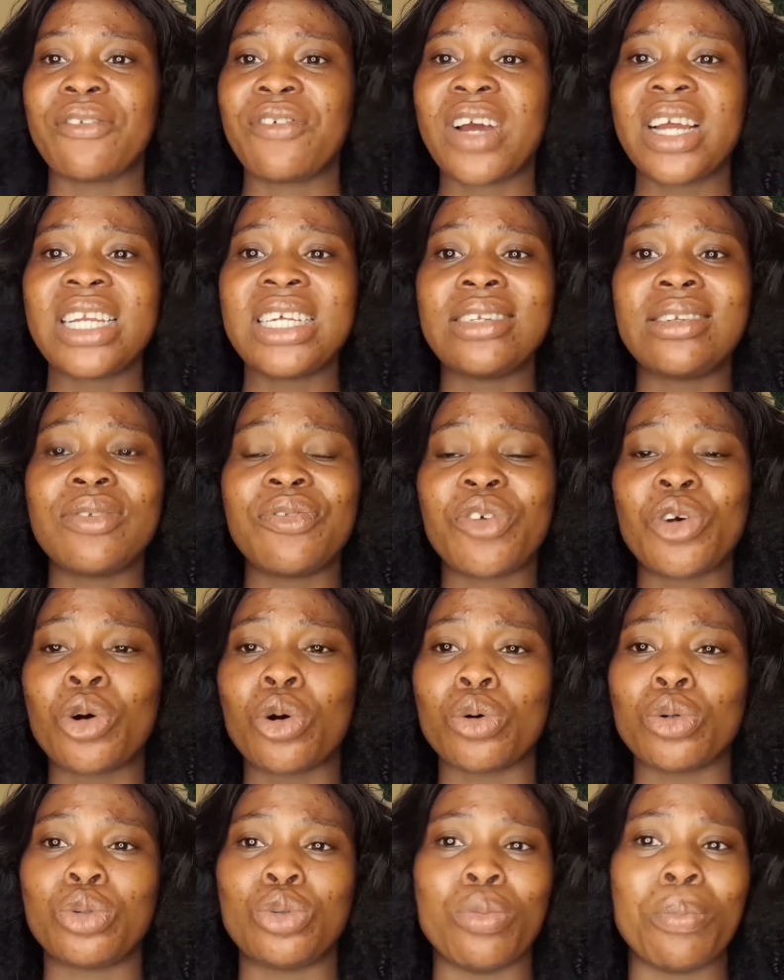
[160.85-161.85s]
find it
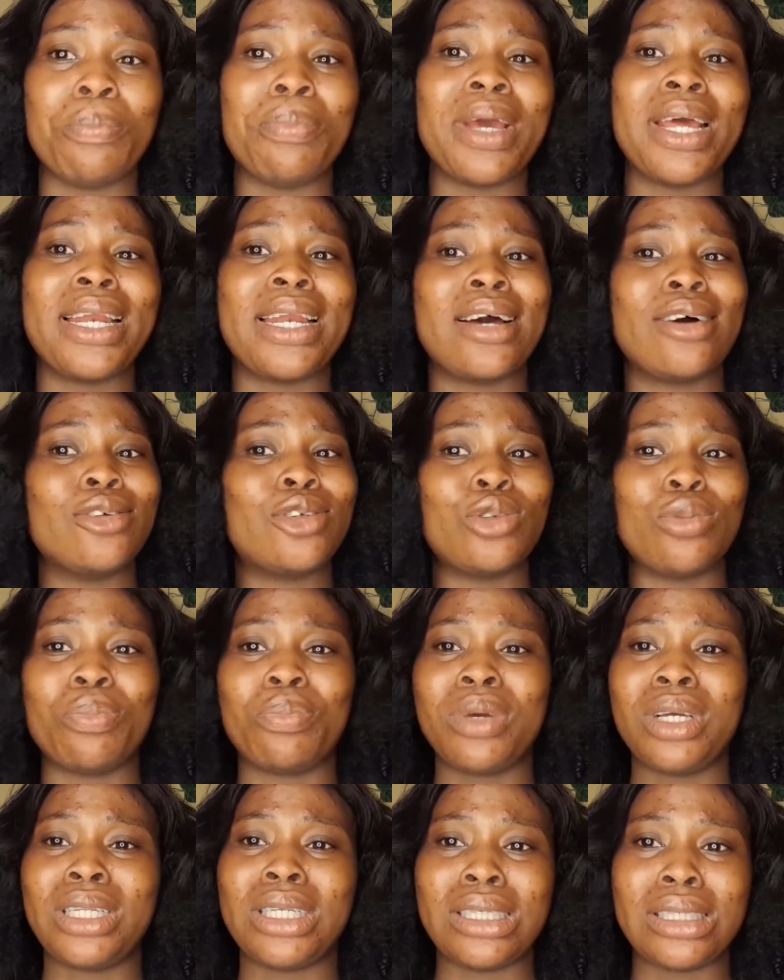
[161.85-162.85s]
difficult to bend down to
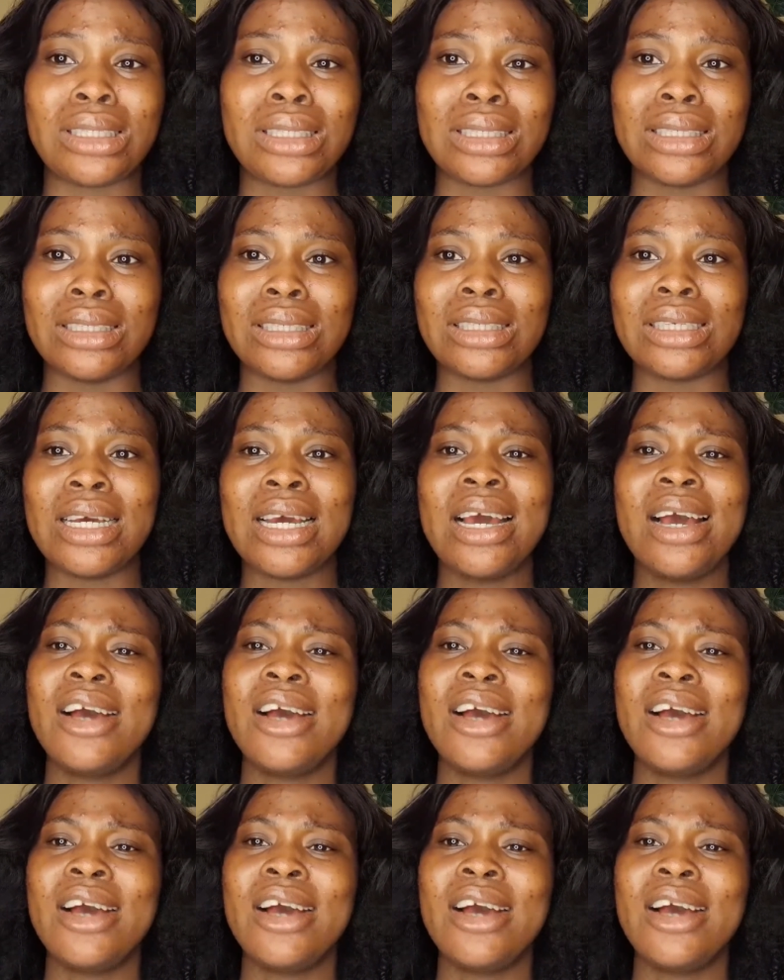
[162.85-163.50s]
pick these things.